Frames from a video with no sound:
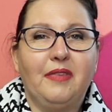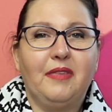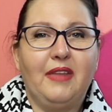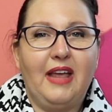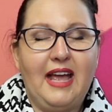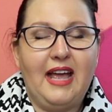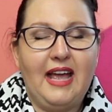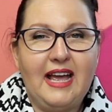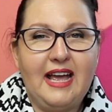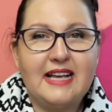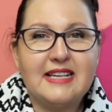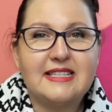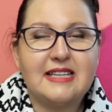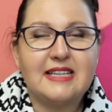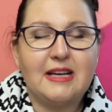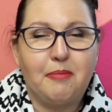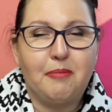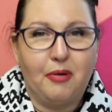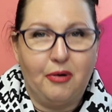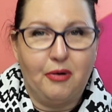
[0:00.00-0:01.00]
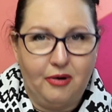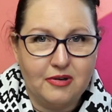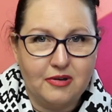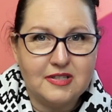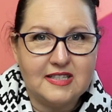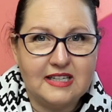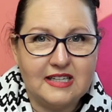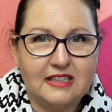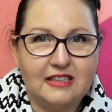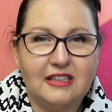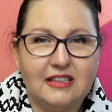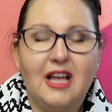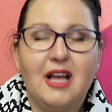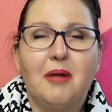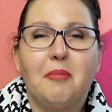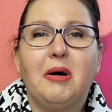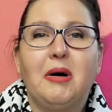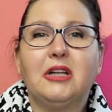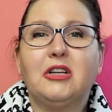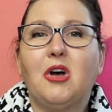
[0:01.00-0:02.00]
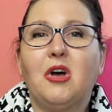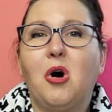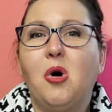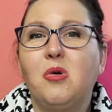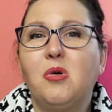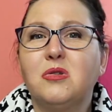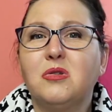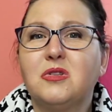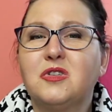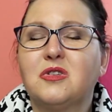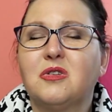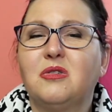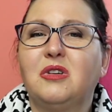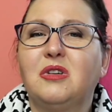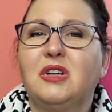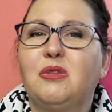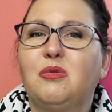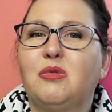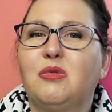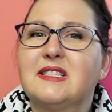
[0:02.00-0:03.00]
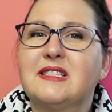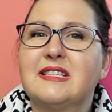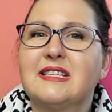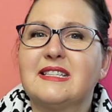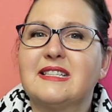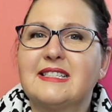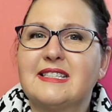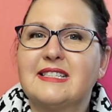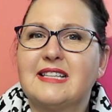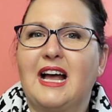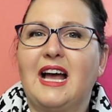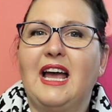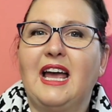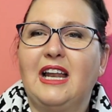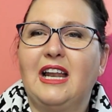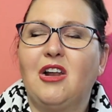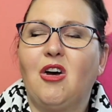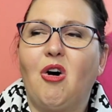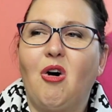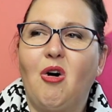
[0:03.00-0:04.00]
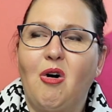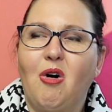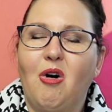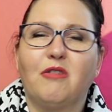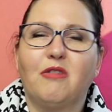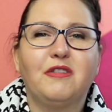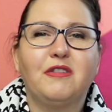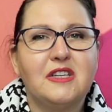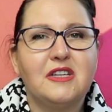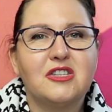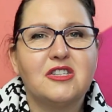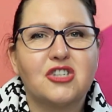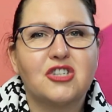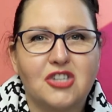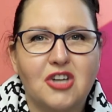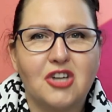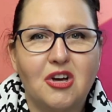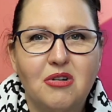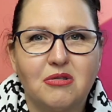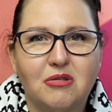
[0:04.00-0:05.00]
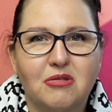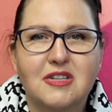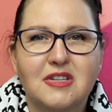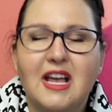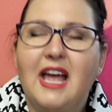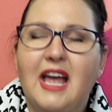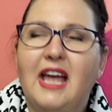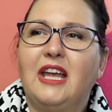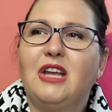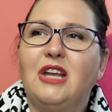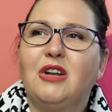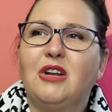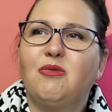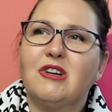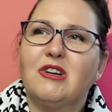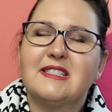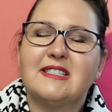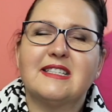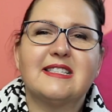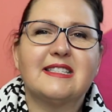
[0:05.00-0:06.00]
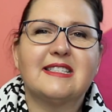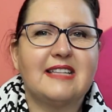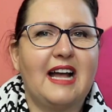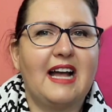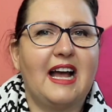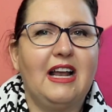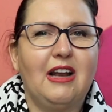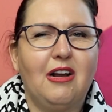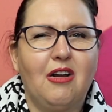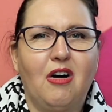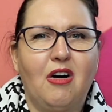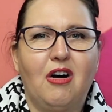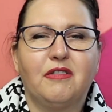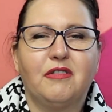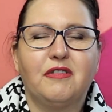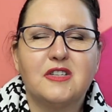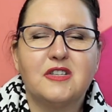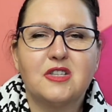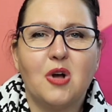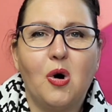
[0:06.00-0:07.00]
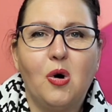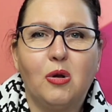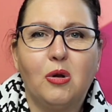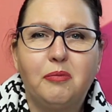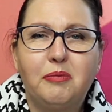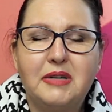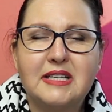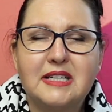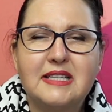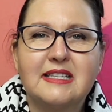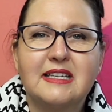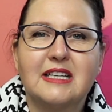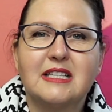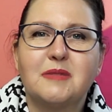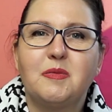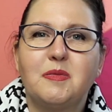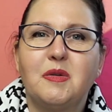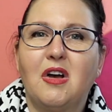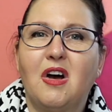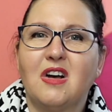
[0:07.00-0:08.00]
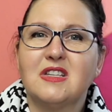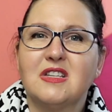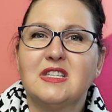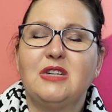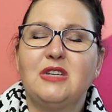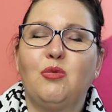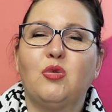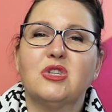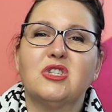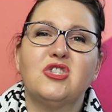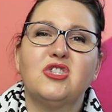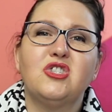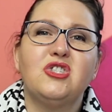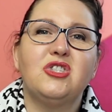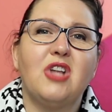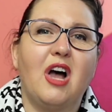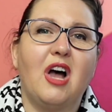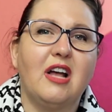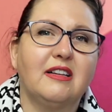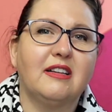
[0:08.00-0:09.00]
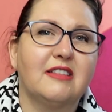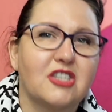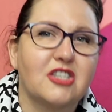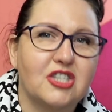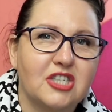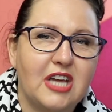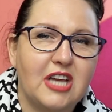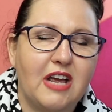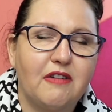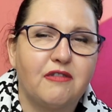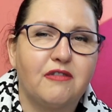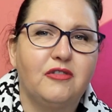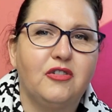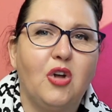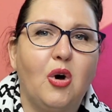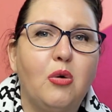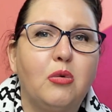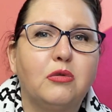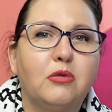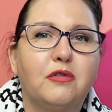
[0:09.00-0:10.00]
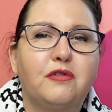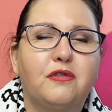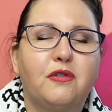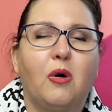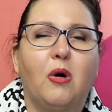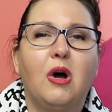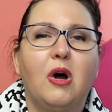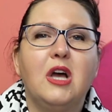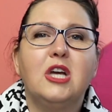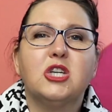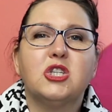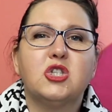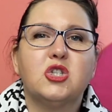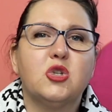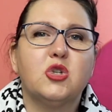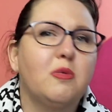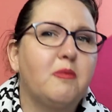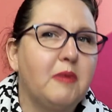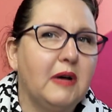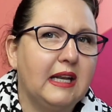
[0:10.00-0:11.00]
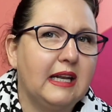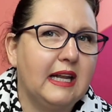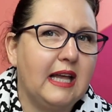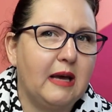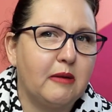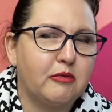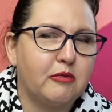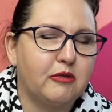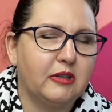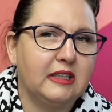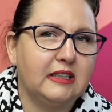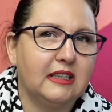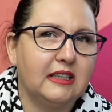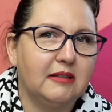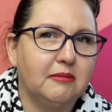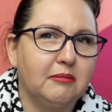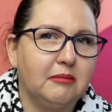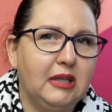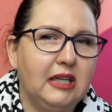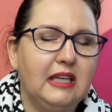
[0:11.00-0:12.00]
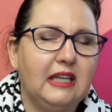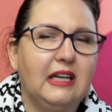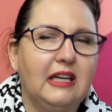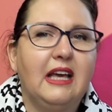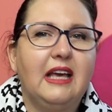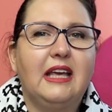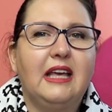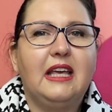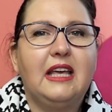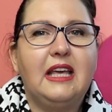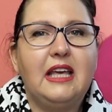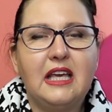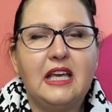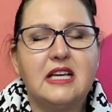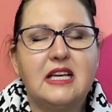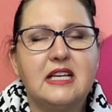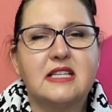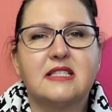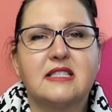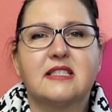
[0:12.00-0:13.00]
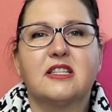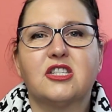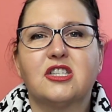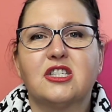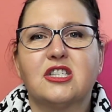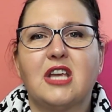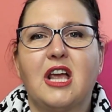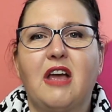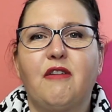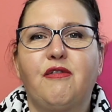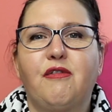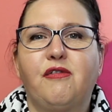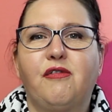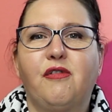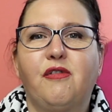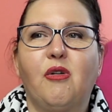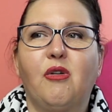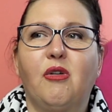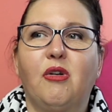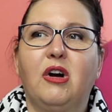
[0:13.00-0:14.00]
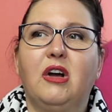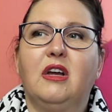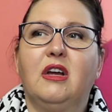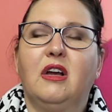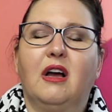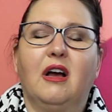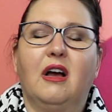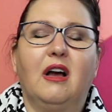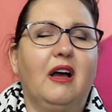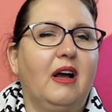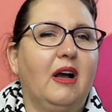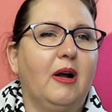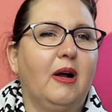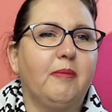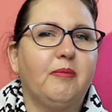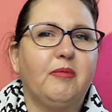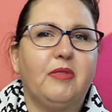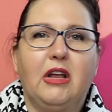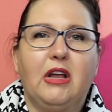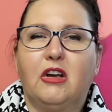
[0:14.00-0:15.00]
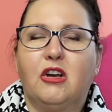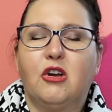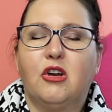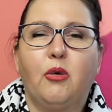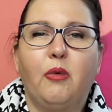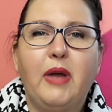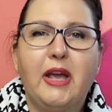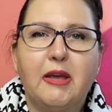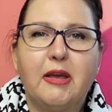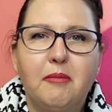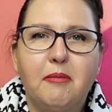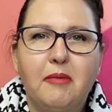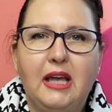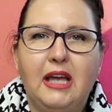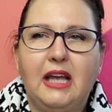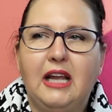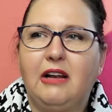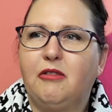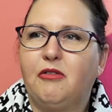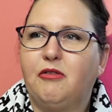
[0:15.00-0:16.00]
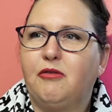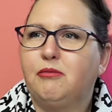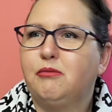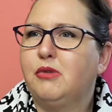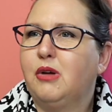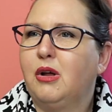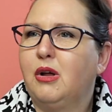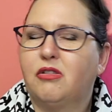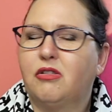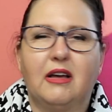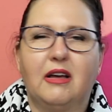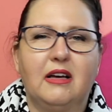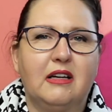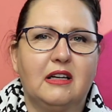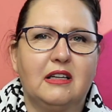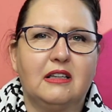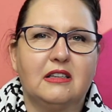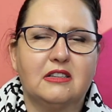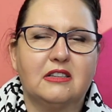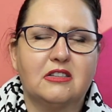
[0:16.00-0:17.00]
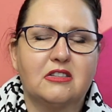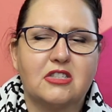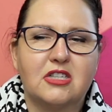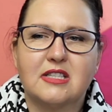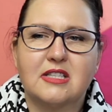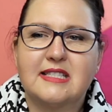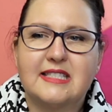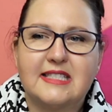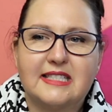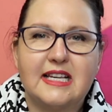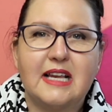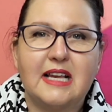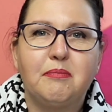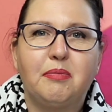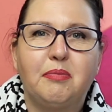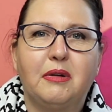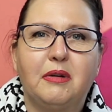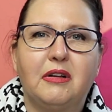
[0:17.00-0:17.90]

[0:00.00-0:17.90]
as a person, but also it was the style of his shows. It was the style of his whole business, because he was not the chef known for super elaborated meal. He is the chef for quick meal with just simple